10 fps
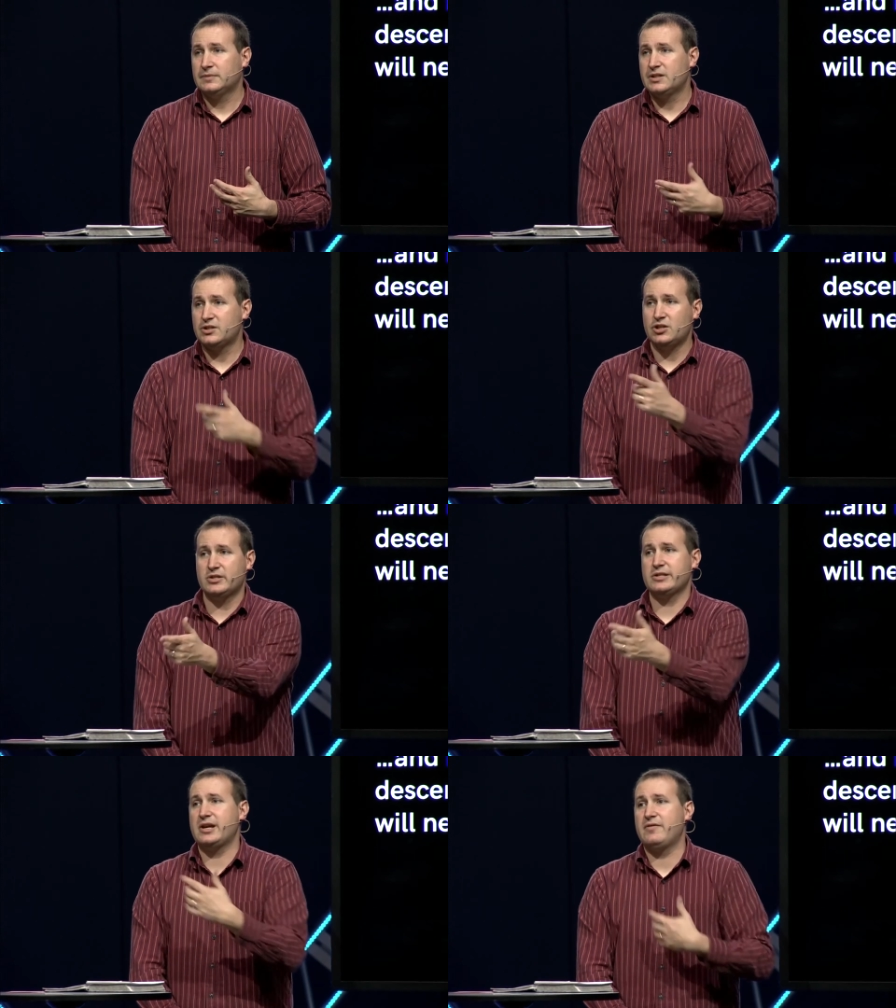Does
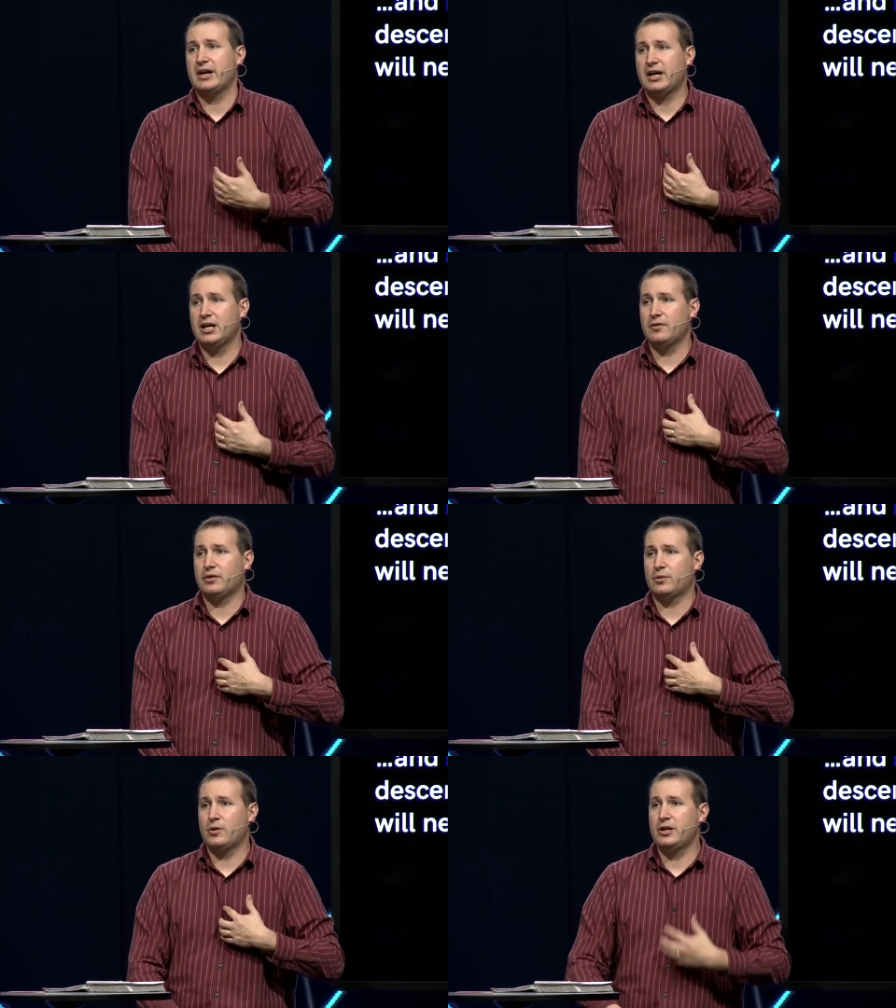Jesus have that kind of
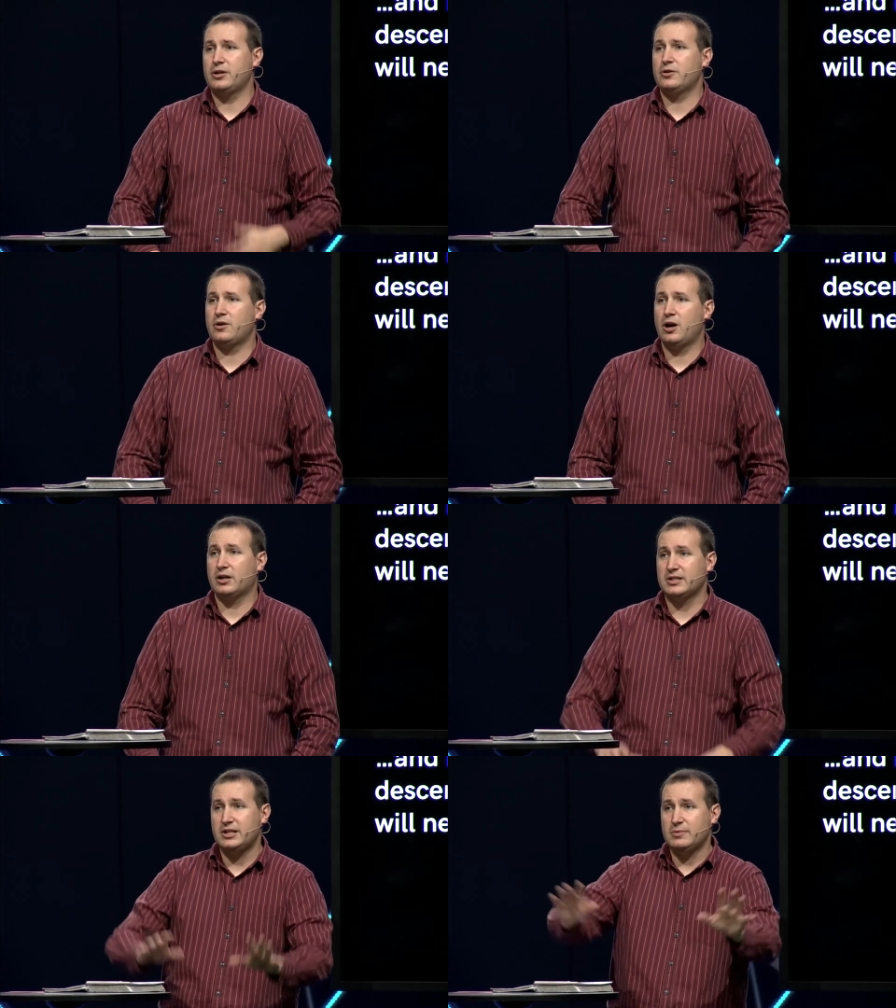authority in your heart?
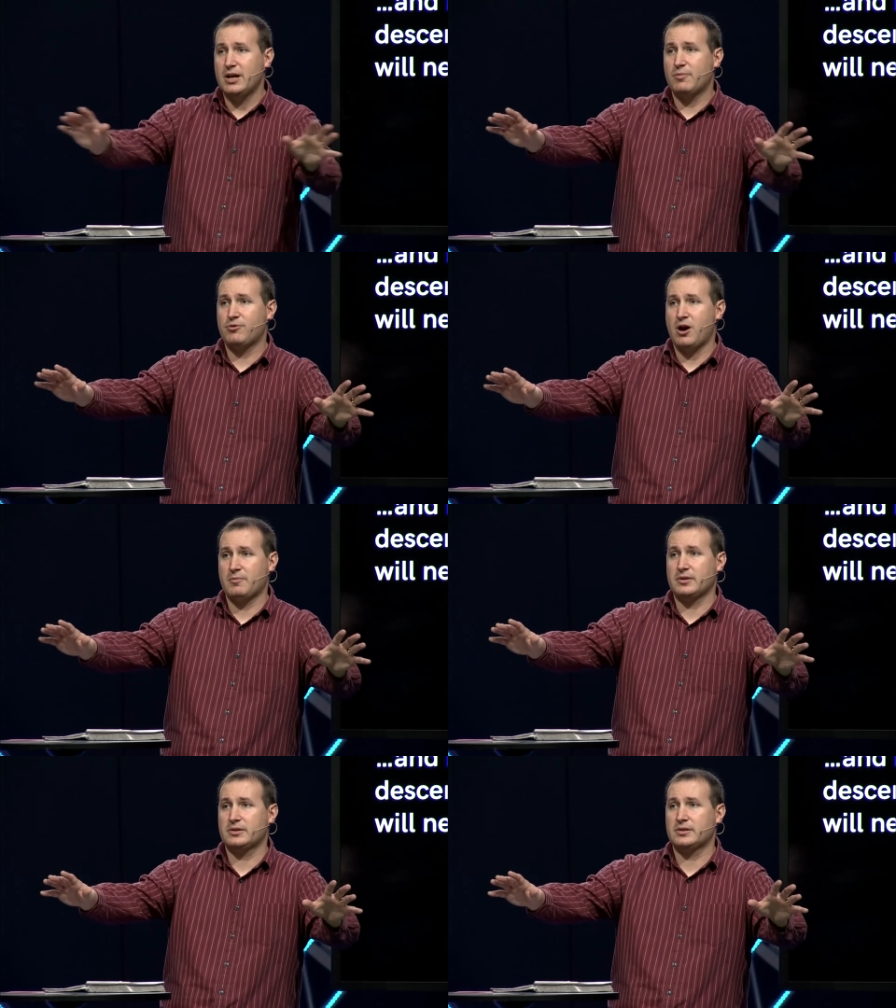Because he's made a
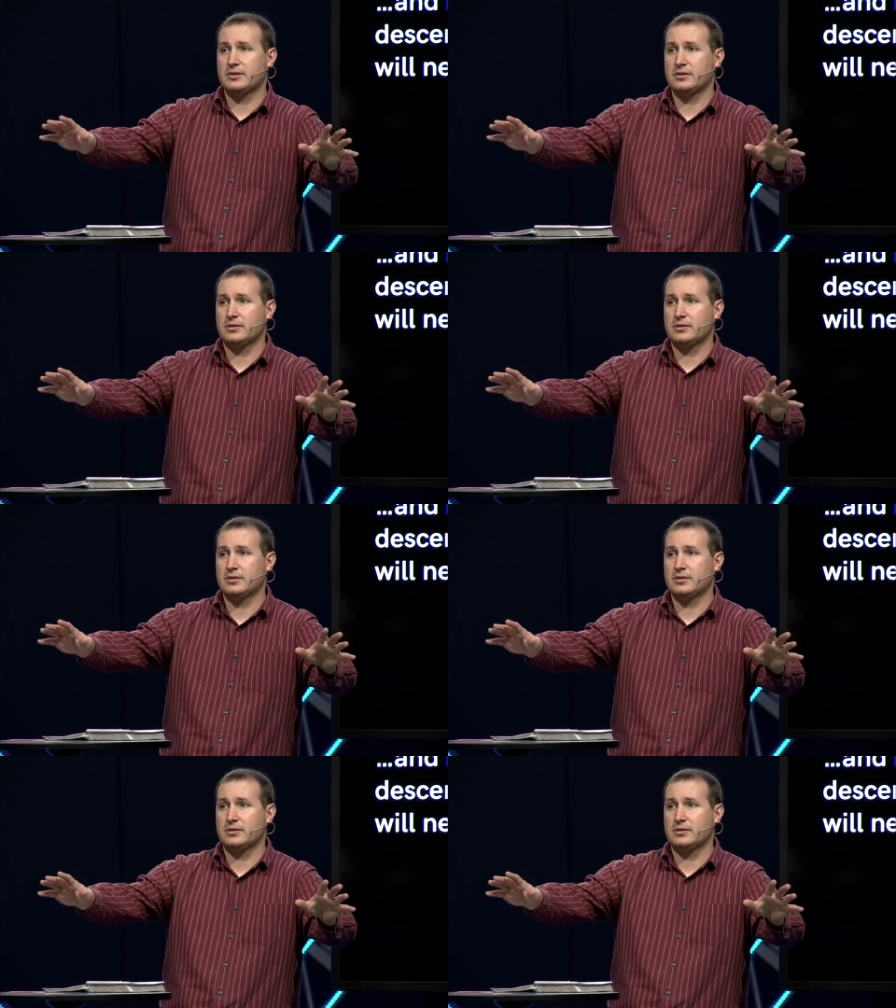promise.